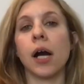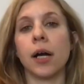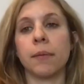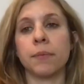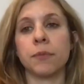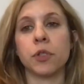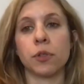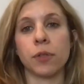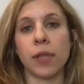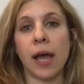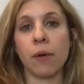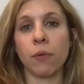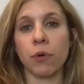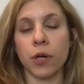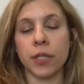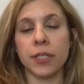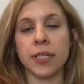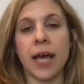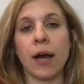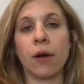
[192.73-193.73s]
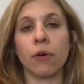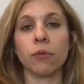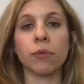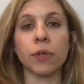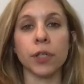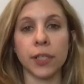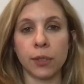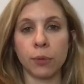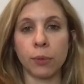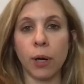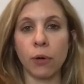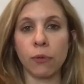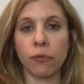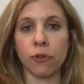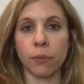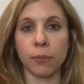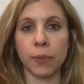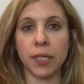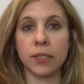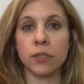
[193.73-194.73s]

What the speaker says: So that worked out really well for me.